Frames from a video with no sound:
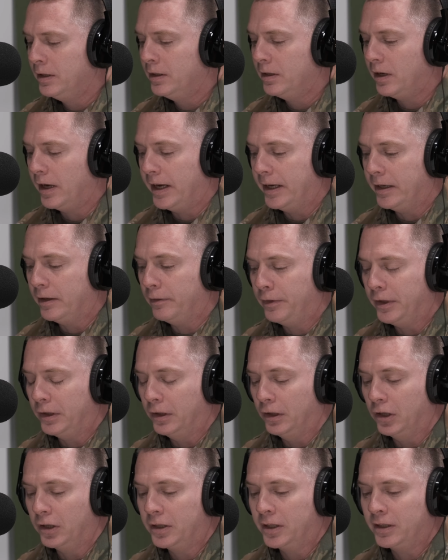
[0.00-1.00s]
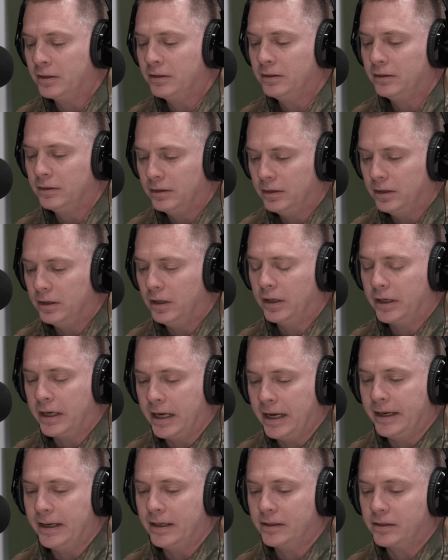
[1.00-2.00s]
And if you look,
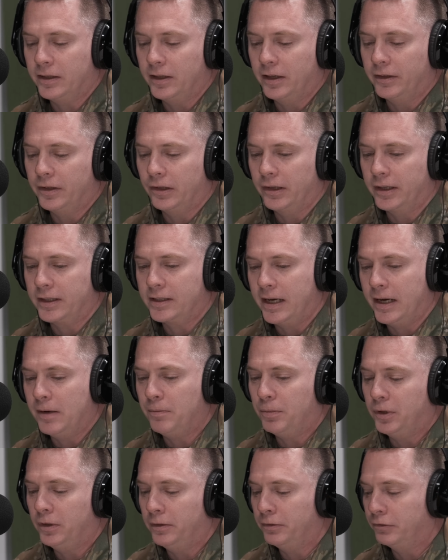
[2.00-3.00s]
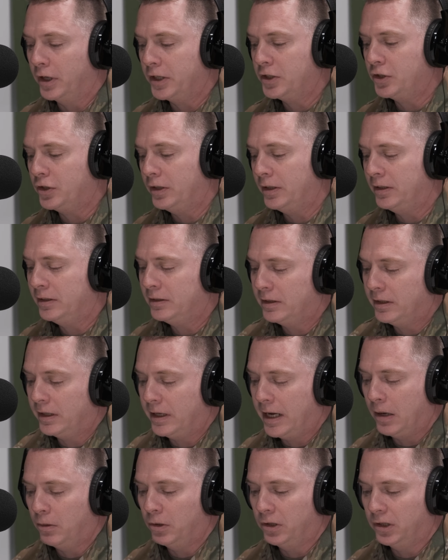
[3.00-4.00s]
again, as another example of Russia,
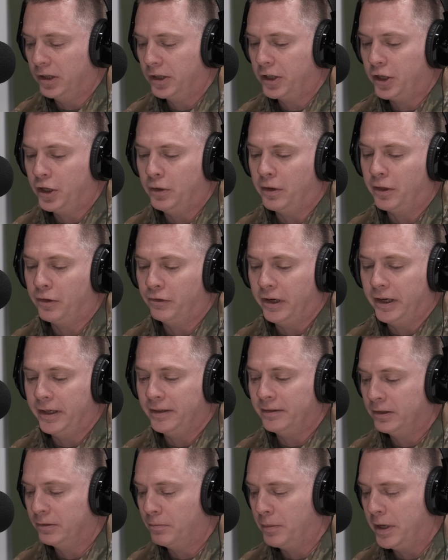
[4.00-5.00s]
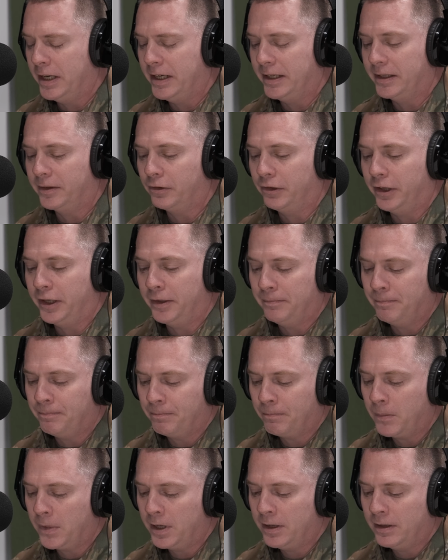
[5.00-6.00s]
our acute threat or immediate threat,
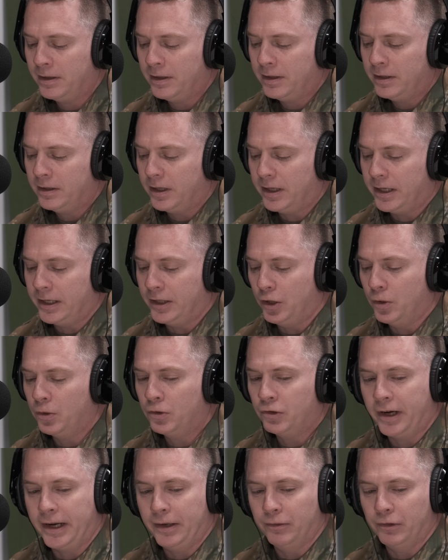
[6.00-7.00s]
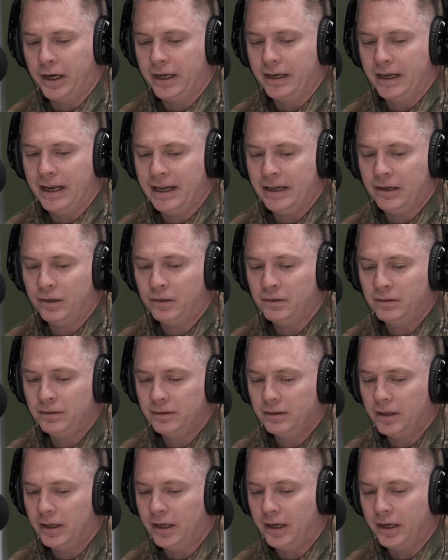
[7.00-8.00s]
in Ukraine right now,
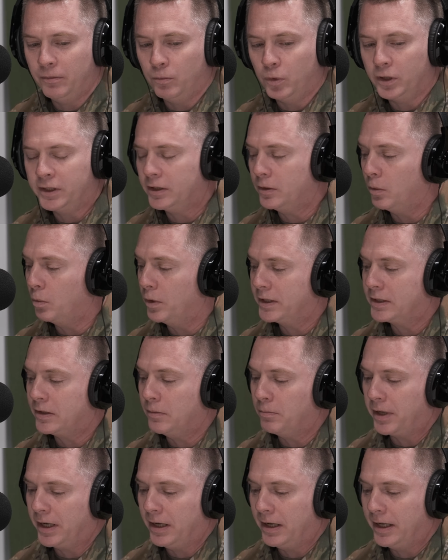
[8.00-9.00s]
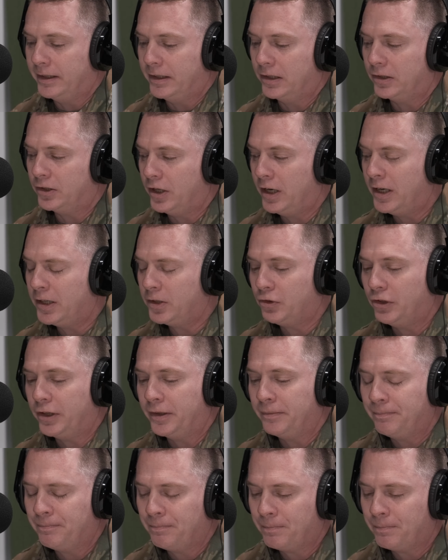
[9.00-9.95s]
what's the wisdom behind their doctrine?